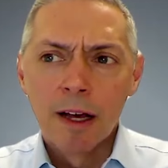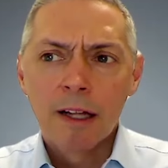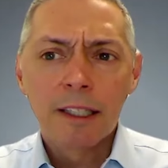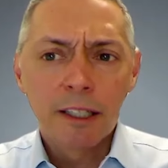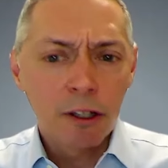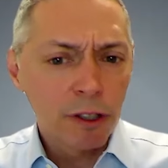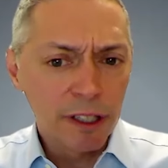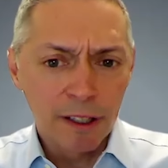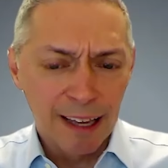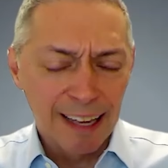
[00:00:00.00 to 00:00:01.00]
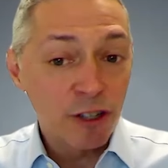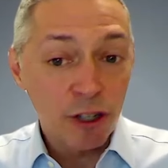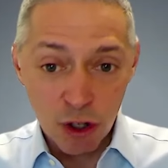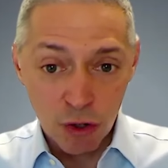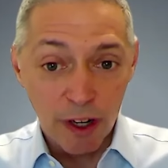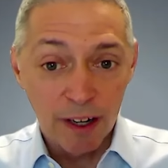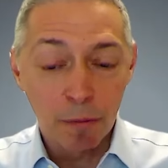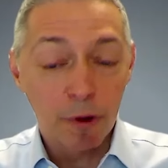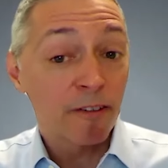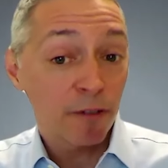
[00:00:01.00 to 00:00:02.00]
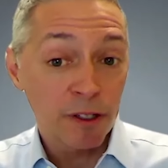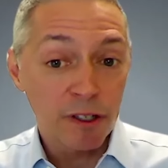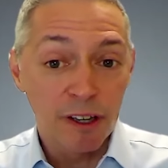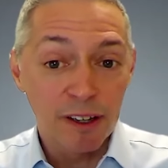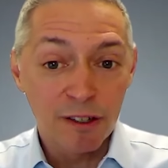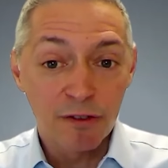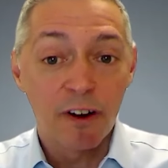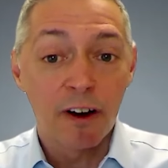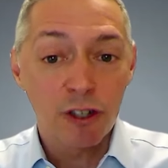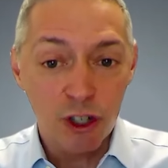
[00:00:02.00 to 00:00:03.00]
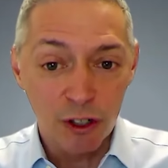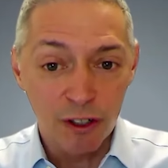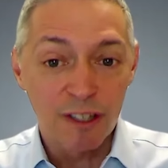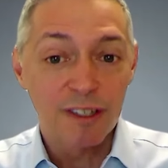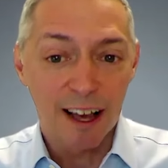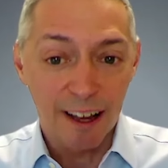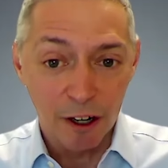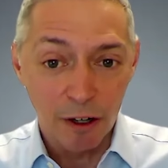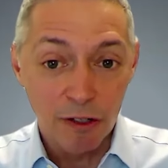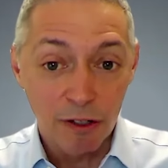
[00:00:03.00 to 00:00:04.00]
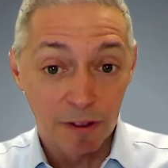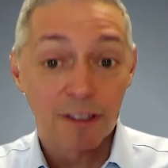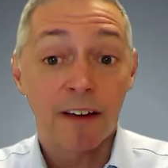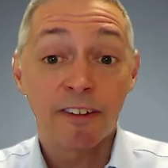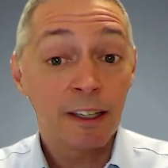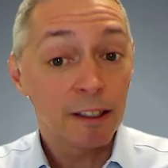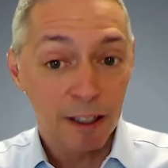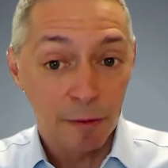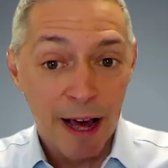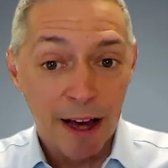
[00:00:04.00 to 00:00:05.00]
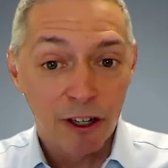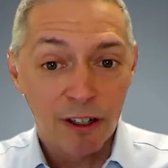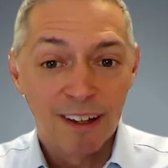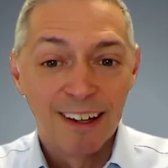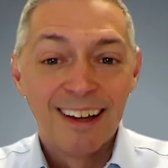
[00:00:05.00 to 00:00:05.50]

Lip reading: Clearly, industry preferences, functional desires definitely matter.